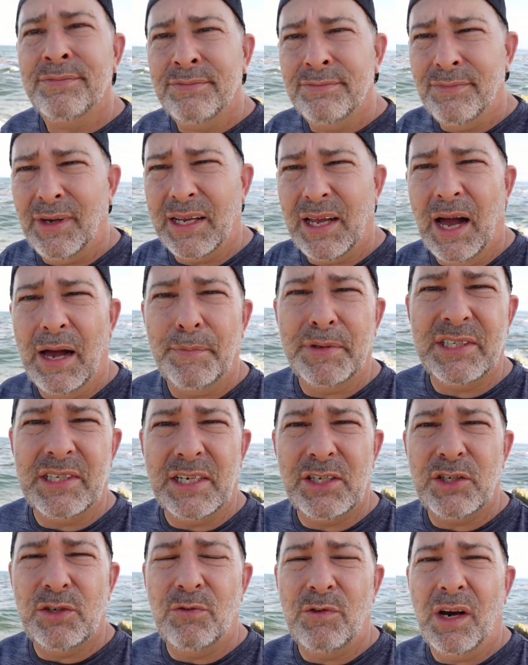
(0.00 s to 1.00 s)
my
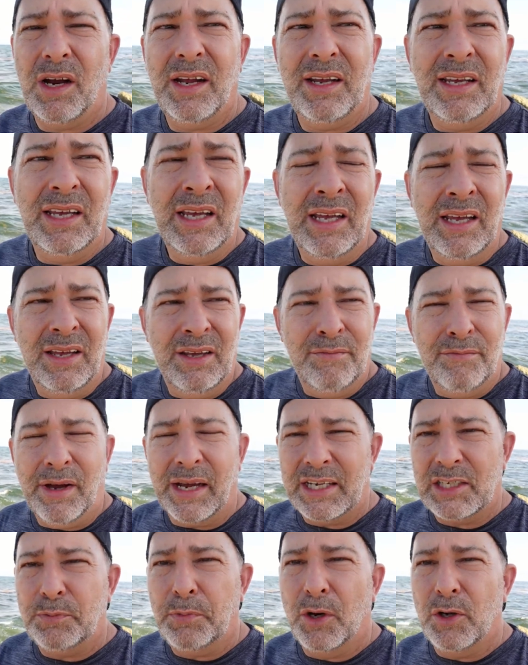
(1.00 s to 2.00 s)
composition right, my
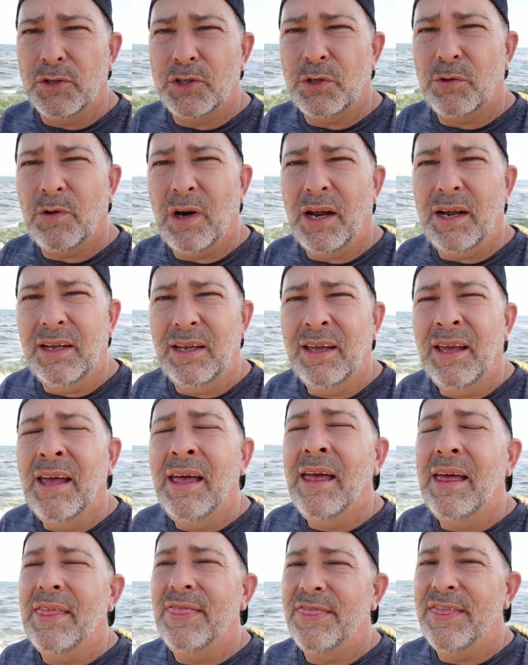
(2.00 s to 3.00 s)
exposure right,
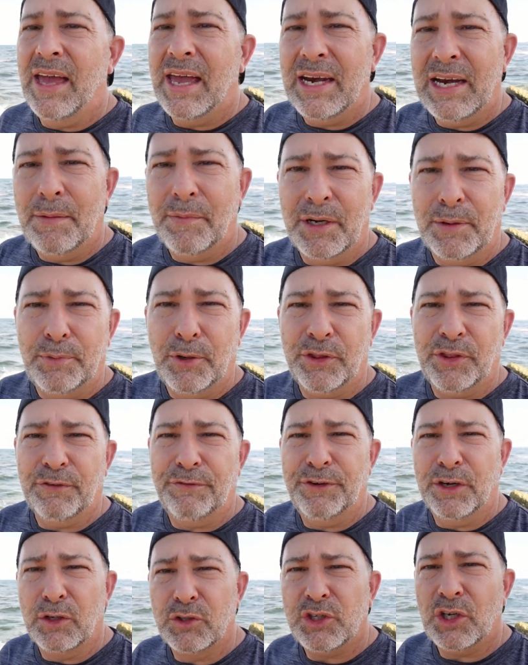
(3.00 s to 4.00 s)
and then I'm gonna put the
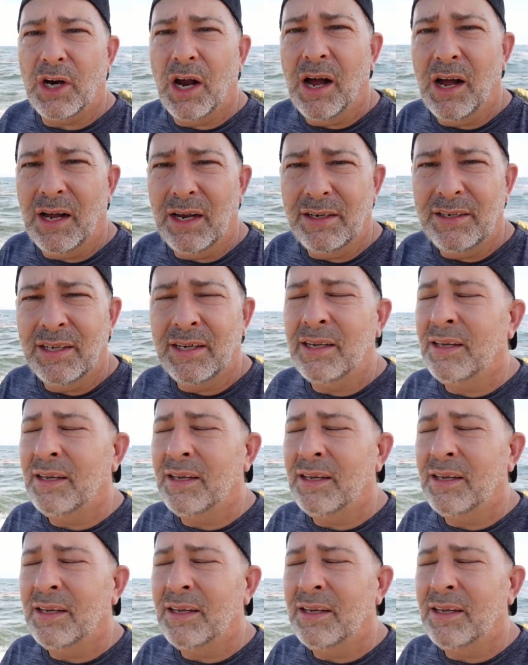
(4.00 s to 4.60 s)
filter on,